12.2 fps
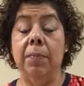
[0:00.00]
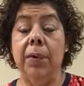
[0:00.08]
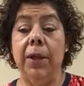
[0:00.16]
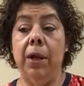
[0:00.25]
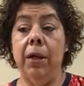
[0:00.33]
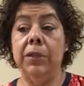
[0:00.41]

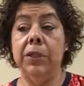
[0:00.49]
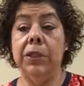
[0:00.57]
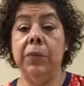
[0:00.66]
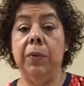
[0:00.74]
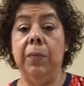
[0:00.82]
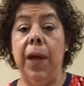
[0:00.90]
but also
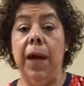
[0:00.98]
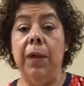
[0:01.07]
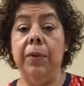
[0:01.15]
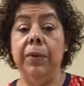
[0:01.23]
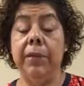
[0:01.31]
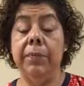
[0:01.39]
to
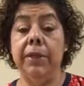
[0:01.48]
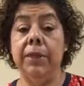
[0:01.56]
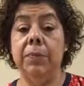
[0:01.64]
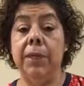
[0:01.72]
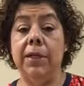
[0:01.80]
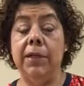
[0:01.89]
empower them to
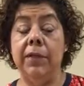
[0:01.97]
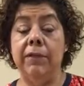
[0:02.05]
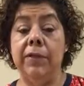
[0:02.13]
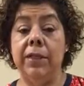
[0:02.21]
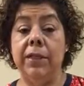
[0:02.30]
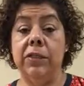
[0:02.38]
speak to the
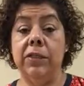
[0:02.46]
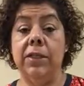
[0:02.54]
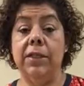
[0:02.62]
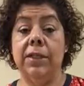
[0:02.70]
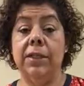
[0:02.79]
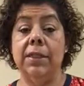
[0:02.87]

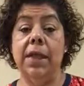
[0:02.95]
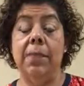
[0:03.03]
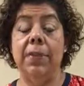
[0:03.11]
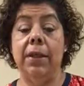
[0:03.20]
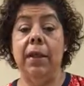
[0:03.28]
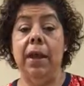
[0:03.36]
physicians and
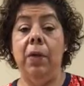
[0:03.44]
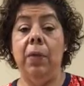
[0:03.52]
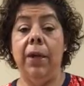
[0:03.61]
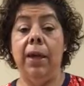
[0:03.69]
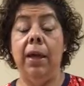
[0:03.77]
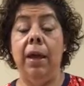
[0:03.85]
stop the line
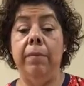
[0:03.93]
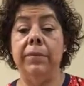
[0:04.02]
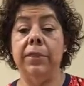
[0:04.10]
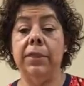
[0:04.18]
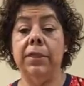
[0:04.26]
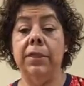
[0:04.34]
when it
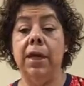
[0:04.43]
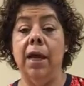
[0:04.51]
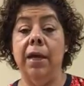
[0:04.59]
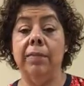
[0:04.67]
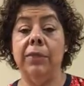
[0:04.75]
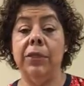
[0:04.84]
comes
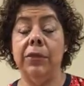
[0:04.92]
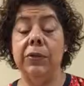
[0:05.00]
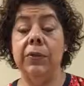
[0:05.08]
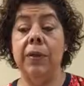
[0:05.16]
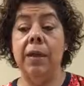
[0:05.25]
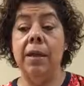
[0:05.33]
time to